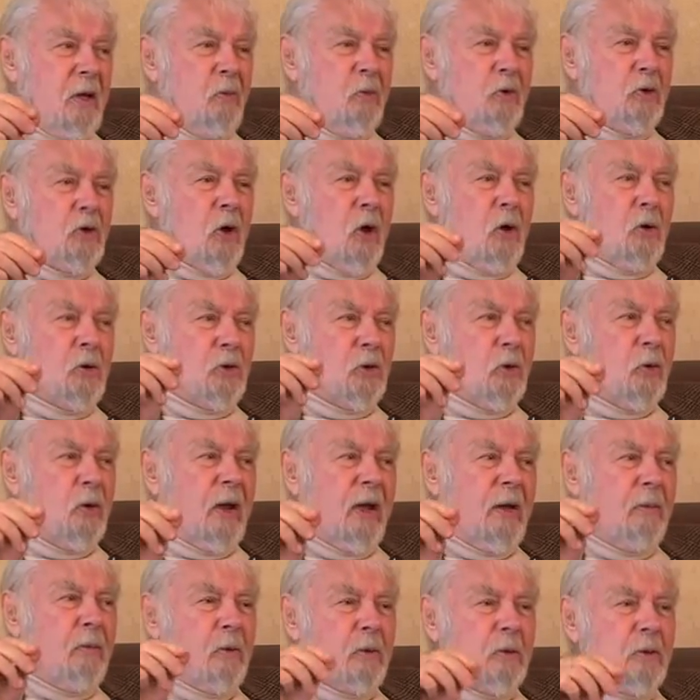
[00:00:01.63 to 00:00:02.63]
He was also
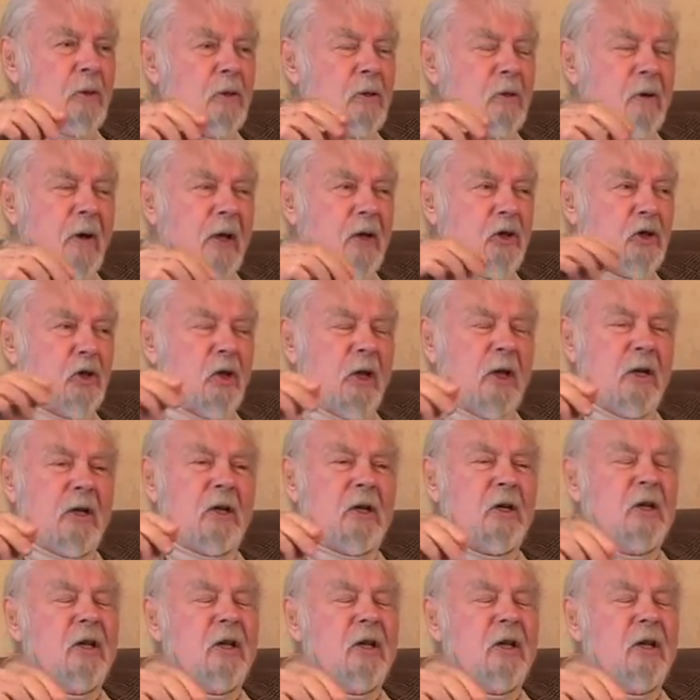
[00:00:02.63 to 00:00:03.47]
able to translate